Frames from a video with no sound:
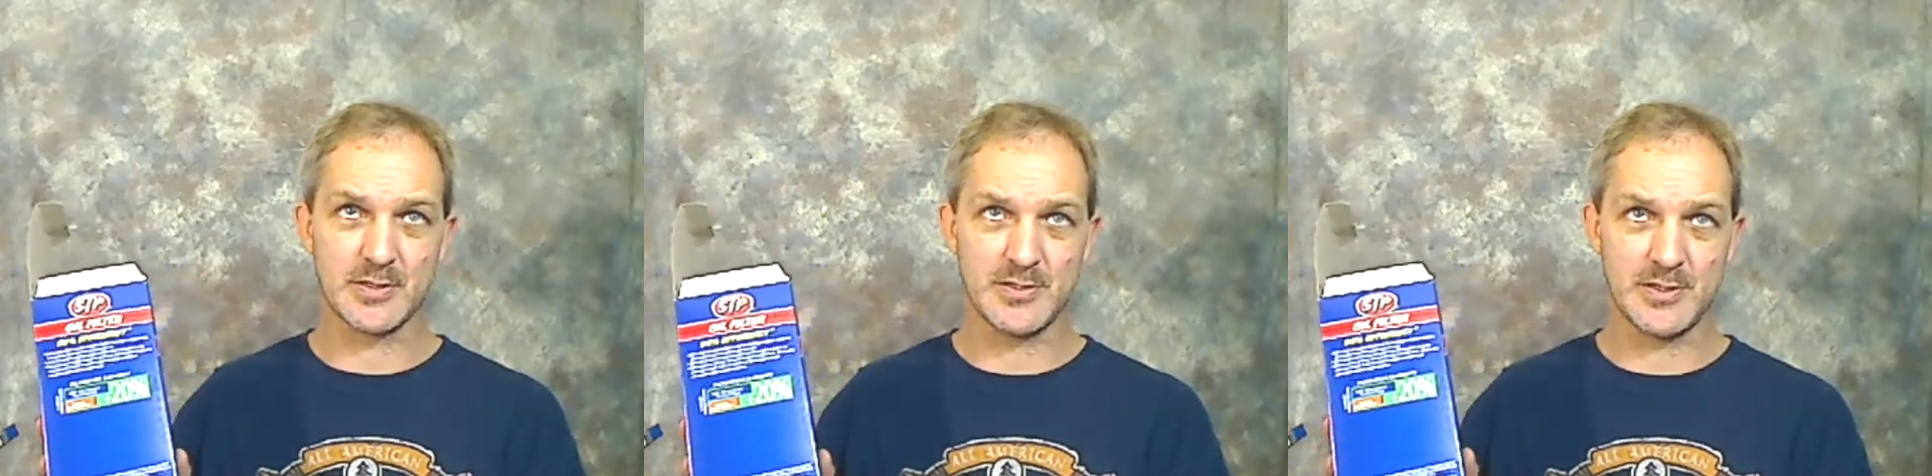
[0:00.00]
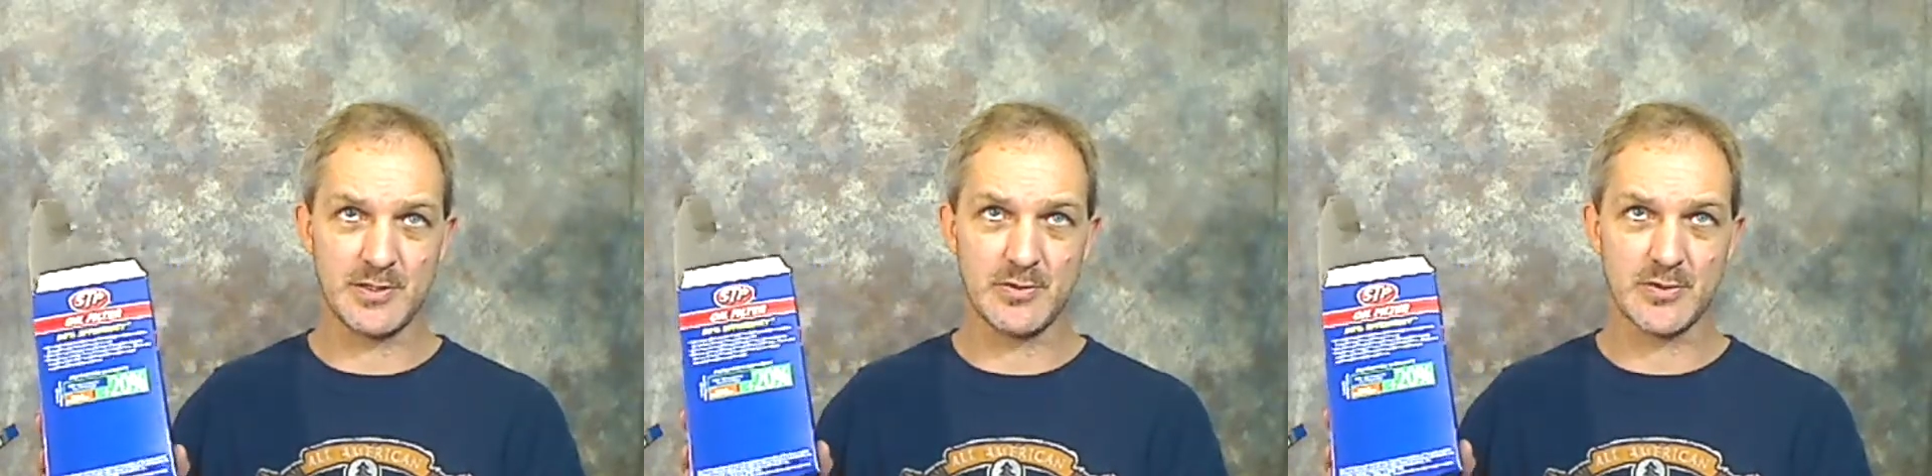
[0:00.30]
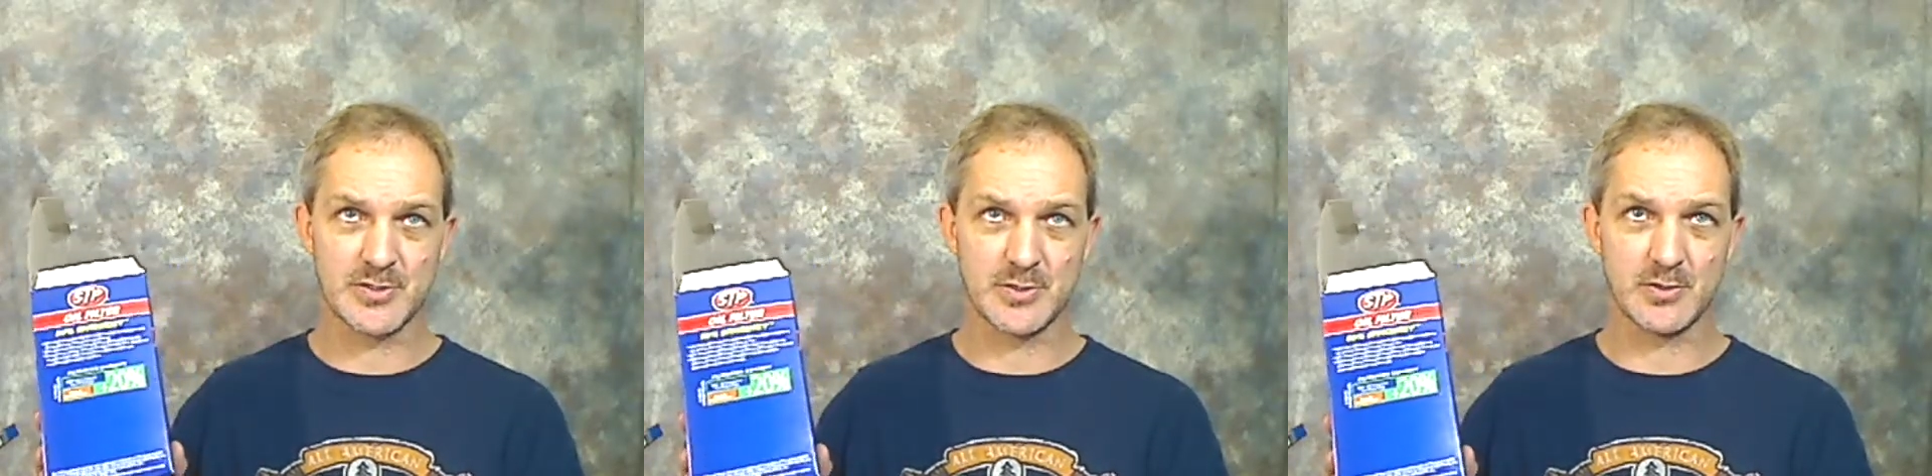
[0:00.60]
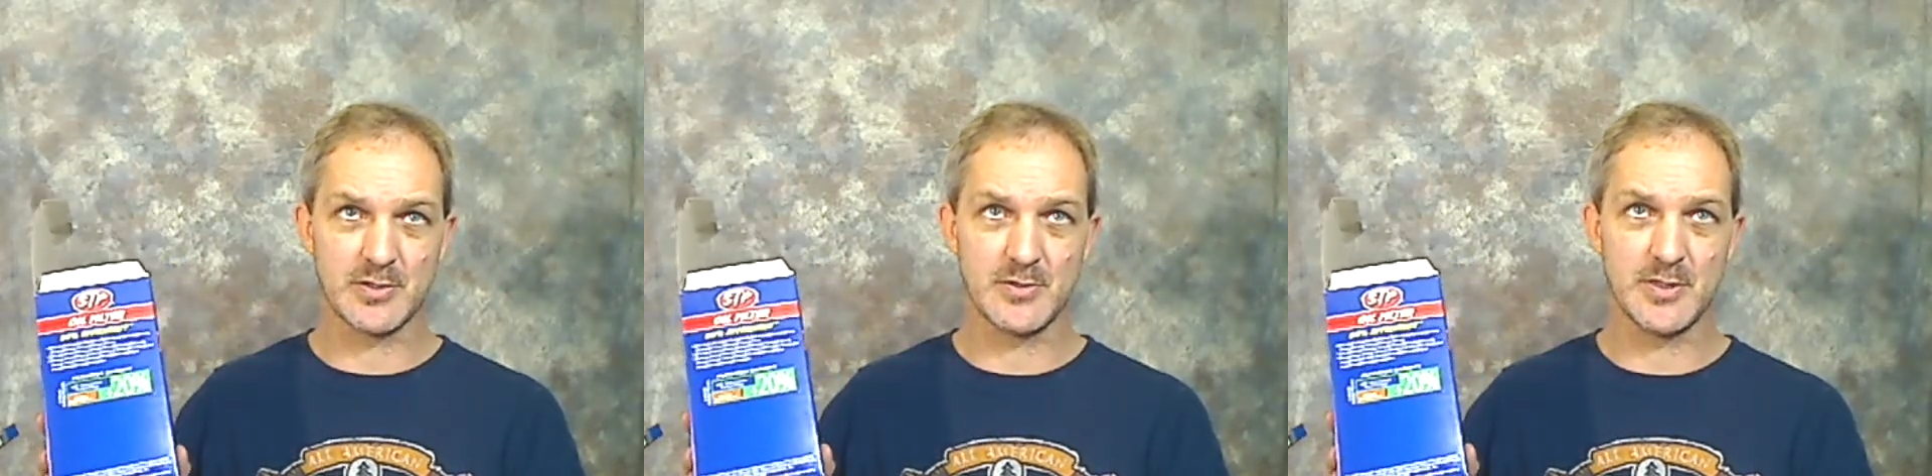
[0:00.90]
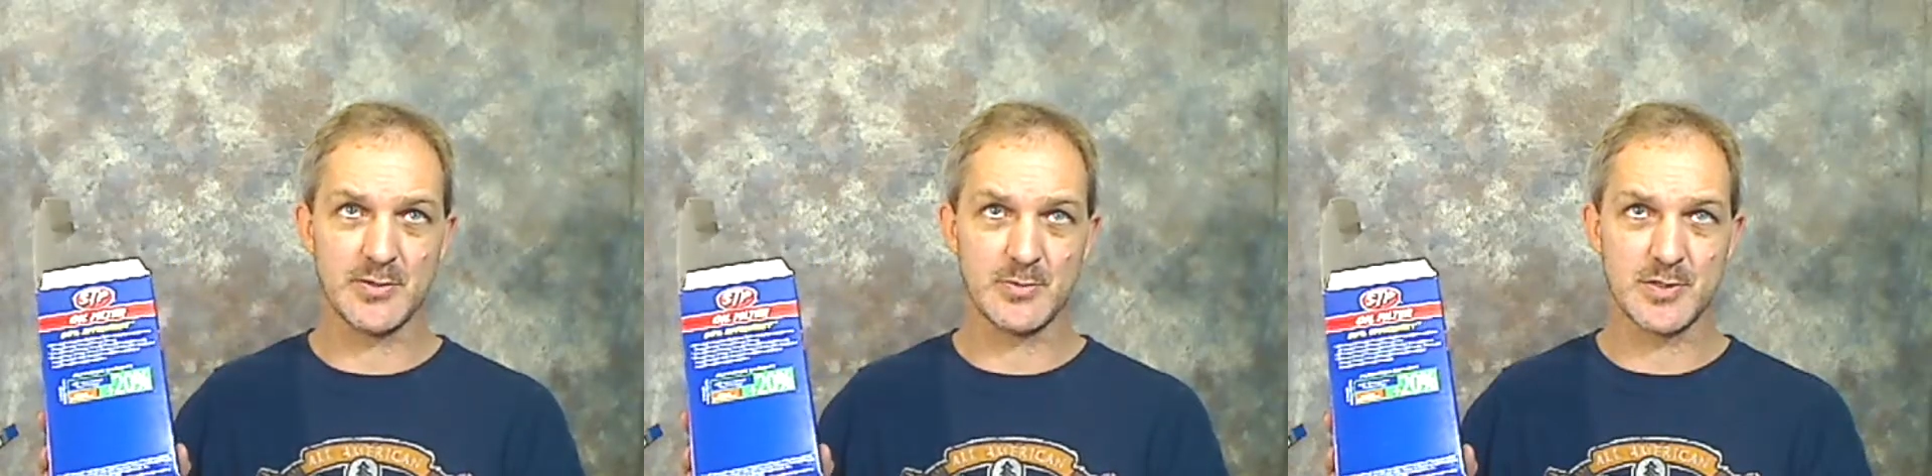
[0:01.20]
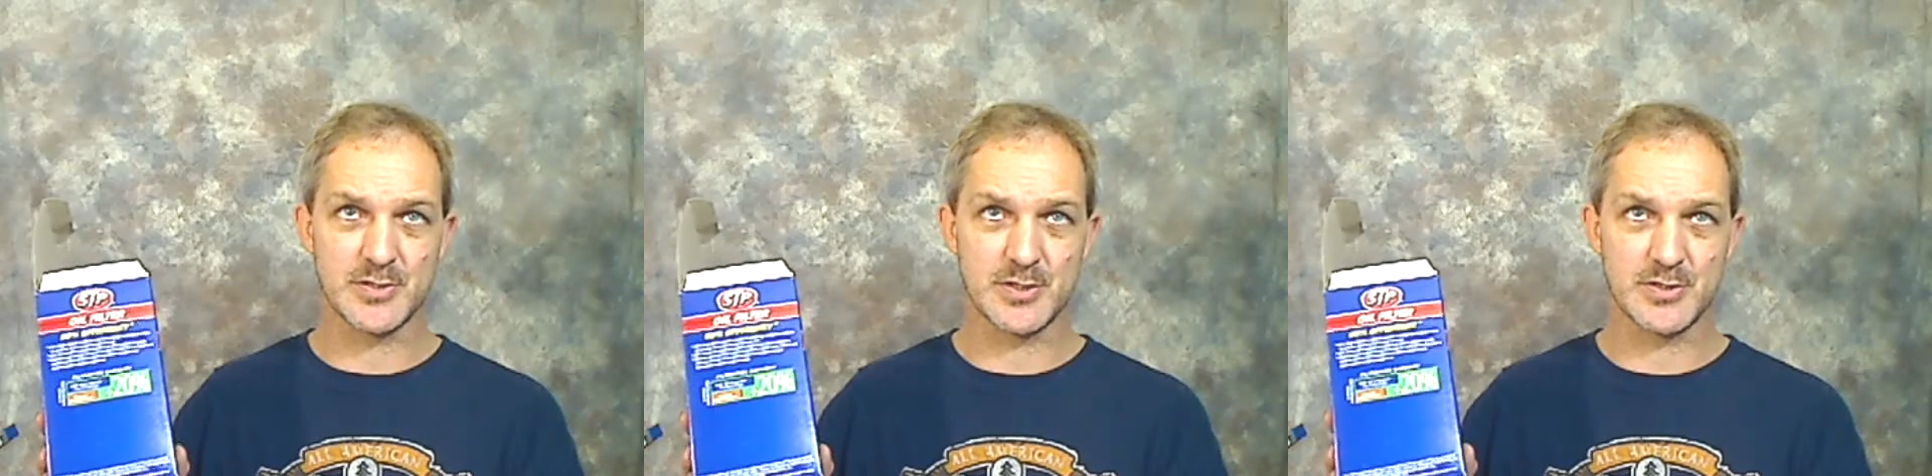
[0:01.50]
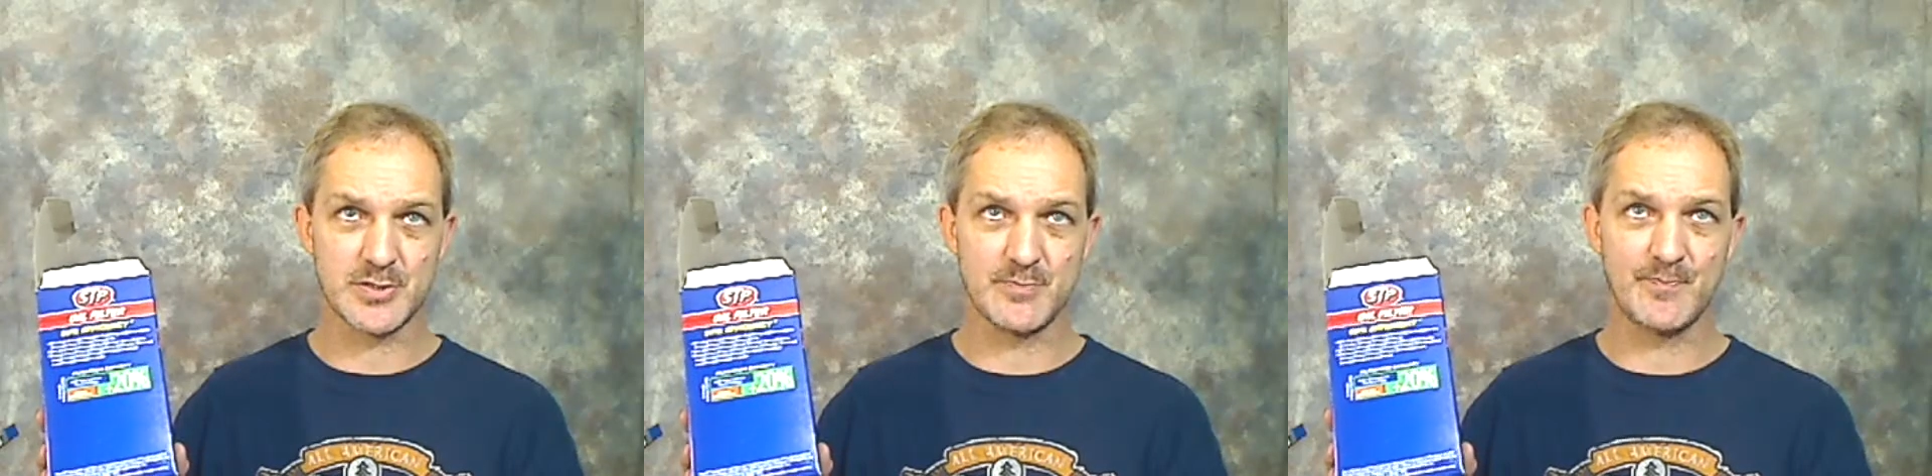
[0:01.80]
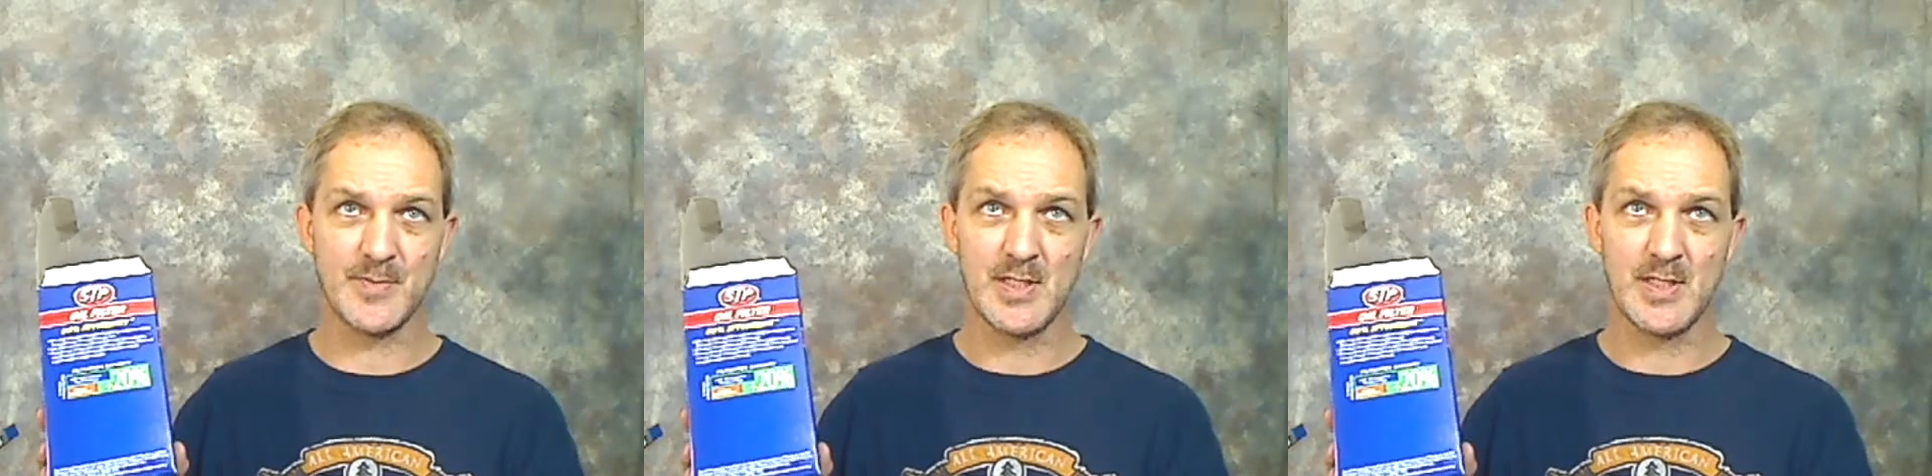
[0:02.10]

continue to circulate through the system